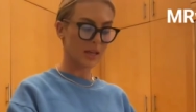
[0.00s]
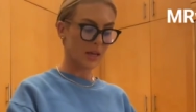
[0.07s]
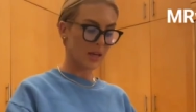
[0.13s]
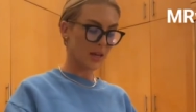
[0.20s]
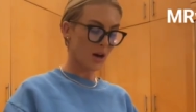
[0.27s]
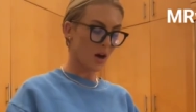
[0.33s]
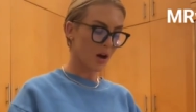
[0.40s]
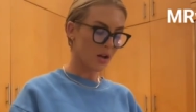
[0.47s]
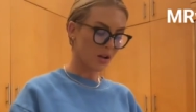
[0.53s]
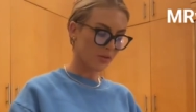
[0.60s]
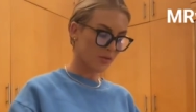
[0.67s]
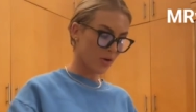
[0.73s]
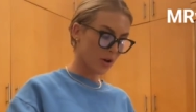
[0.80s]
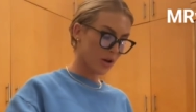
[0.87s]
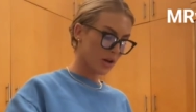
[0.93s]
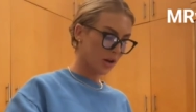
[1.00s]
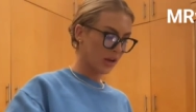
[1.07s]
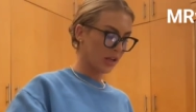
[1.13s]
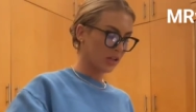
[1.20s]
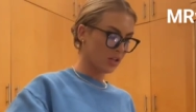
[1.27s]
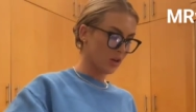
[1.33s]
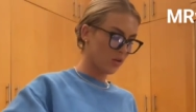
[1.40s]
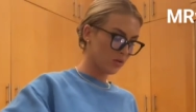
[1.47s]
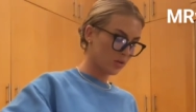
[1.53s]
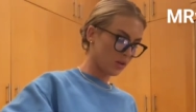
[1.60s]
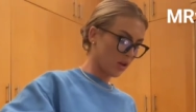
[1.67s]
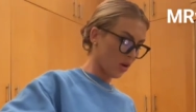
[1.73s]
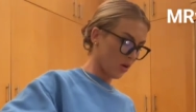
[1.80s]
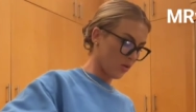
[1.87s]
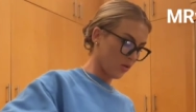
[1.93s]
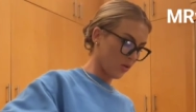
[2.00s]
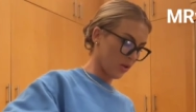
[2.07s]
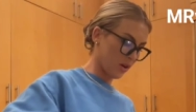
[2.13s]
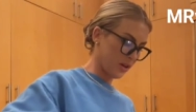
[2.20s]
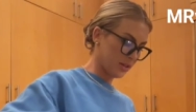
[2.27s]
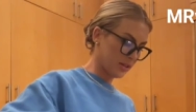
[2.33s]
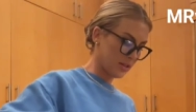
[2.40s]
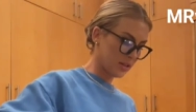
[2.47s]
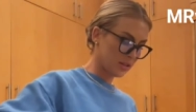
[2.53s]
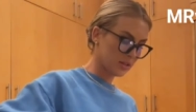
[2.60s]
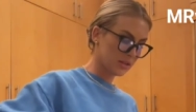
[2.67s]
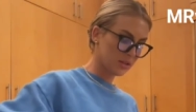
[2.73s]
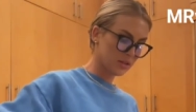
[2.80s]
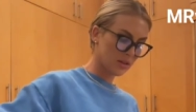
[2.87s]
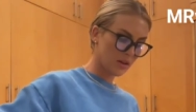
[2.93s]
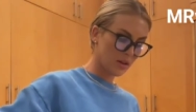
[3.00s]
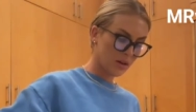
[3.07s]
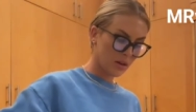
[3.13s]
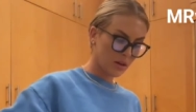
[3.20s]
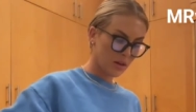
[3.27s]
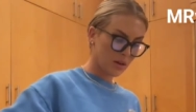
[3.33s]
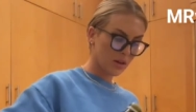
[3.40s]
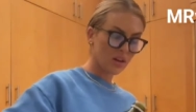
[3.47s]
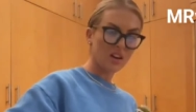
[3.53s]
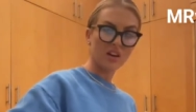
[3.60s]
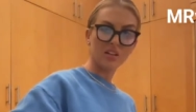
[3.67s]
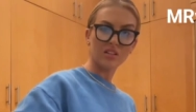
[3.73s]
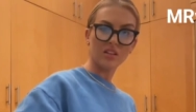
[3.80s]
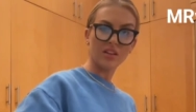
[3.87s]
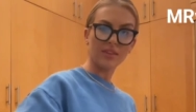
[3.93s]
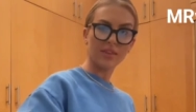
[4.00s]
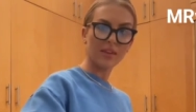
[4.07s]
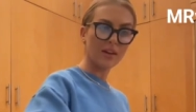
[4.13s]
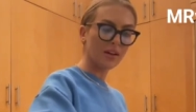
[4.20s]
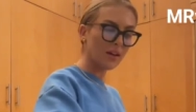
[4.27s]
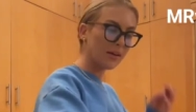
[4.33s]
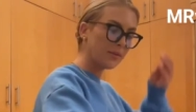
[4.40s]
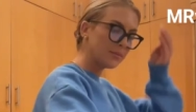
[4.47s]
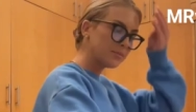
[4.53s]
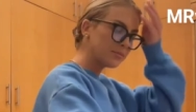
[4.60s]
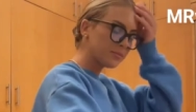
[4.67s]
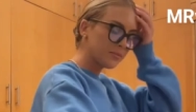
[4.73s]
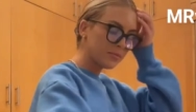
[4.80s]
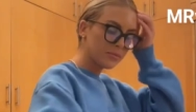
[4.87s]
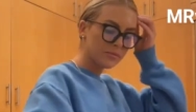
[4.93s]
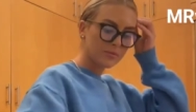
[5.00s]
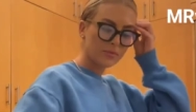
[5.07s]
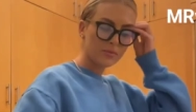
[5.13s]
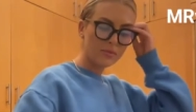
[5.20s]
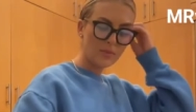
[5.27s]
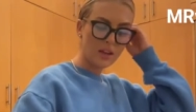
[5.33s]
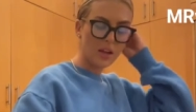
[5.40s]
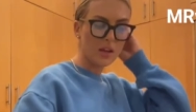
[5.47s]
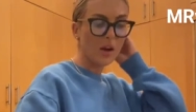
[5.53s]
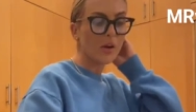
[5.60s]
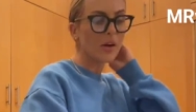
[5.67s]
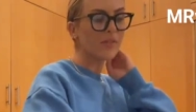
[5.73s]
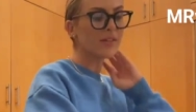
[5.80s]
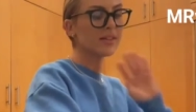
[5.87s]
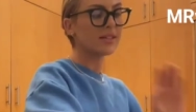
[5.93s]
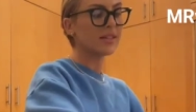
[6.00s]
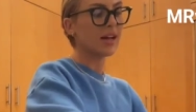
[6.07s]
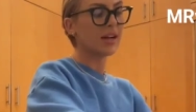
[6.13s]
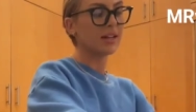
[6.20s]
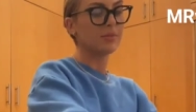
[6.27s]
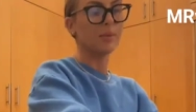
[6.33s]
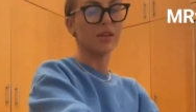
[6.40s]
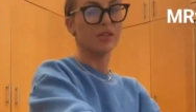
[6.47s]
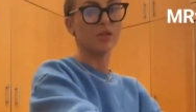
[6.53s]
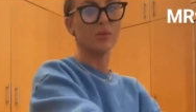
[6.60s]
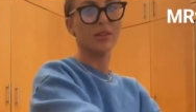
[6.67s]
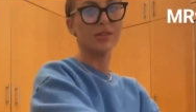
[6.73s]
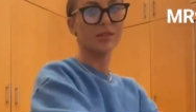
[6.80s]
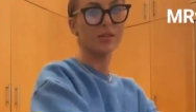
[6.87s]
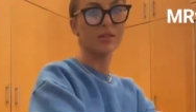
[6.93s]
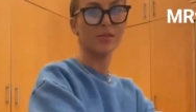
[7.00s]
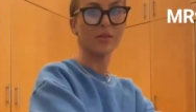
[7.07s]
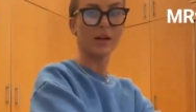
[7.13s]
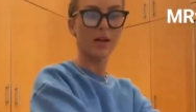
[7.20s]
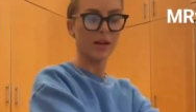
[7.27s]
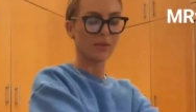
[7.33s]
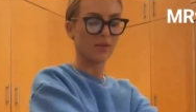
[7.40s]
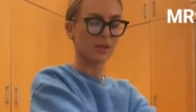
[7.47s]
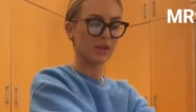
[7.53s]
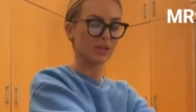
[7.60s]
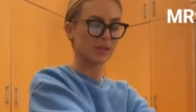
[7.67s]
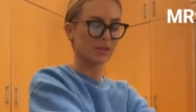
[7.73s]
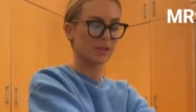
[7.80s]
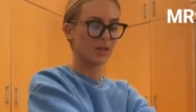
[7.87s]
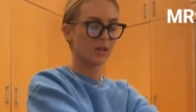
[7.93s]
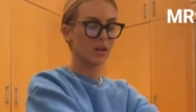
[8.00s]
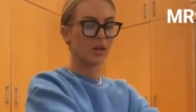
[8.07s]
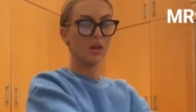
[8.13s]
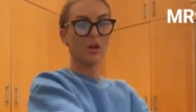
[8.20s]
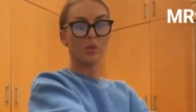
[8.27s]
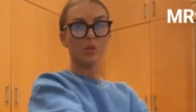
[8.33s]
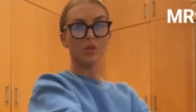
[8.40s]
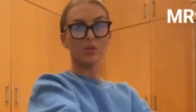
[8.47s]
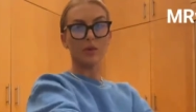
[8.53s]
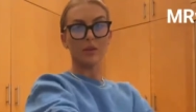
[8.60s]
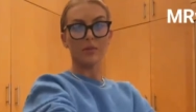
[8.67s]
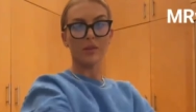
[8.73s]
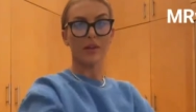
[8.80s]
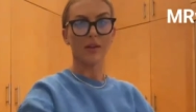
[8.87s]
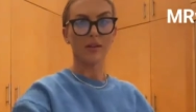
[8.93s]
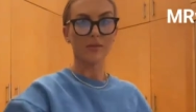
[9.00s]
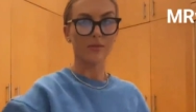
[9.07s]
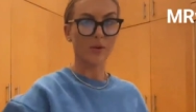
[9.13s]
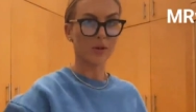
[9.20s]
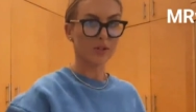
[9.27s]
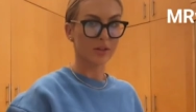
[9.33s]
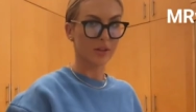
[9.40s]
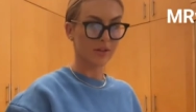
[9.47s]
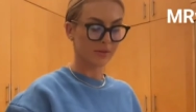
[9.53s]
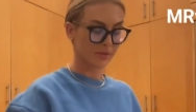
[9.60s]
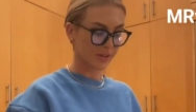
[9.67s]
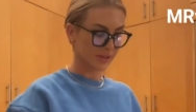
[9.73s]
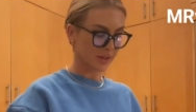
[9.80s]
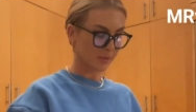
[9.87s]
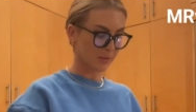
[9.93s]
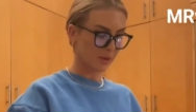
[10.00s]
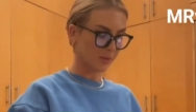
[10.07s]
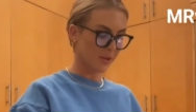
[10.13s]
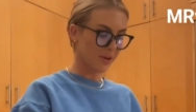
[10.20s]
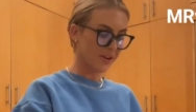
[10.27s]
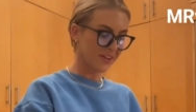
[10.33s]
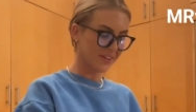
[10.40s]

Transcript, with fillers: take olive oil and I don't go crazy, just kind of like that. I don't have exact measurements for any of this, which might be unfortunate for some people.